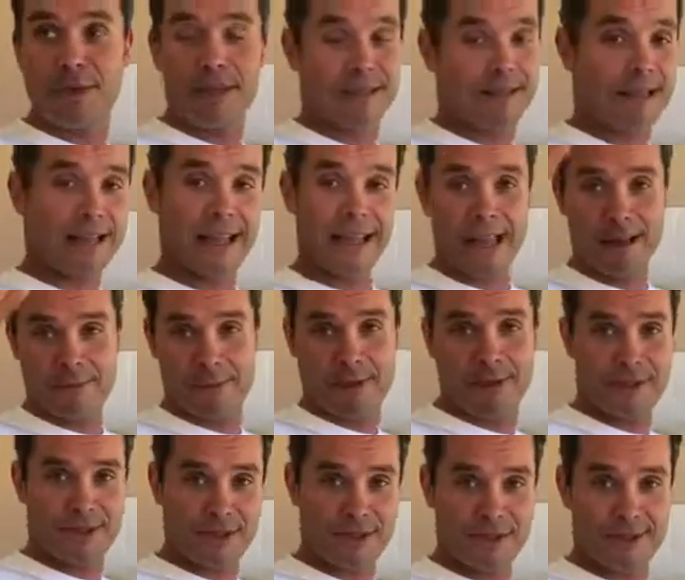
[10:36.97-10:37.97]
picked the
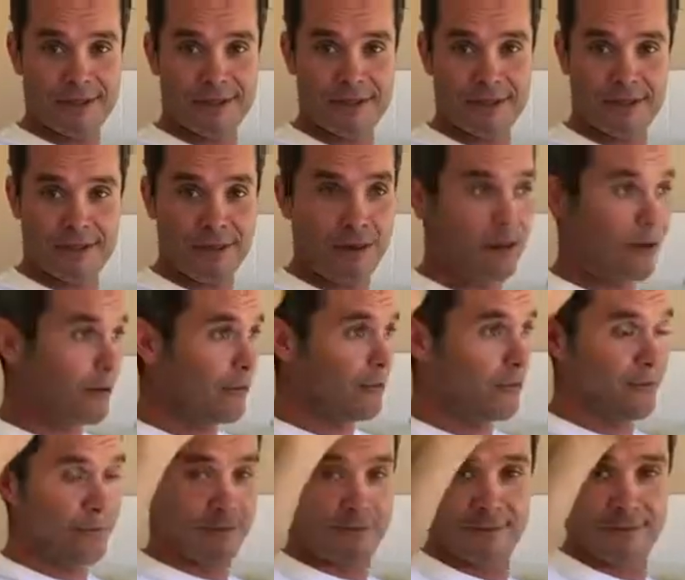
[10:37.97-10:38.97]
capers
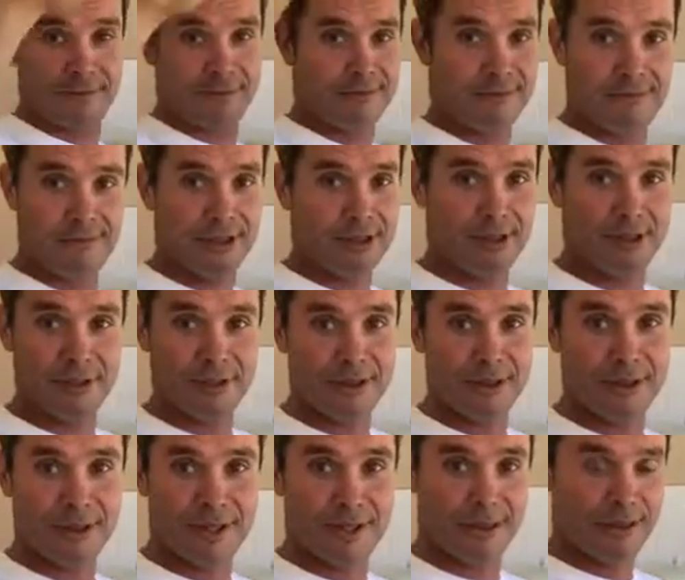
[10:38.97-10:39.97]
off, you know,
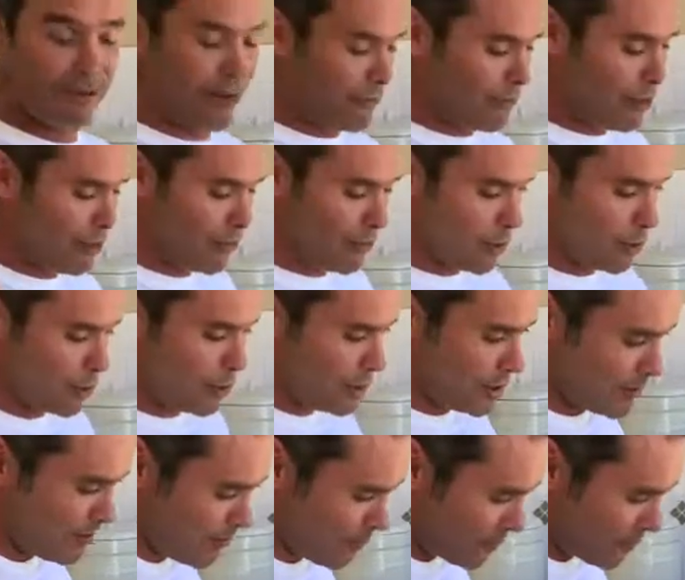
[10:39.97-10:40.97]
the side of the road.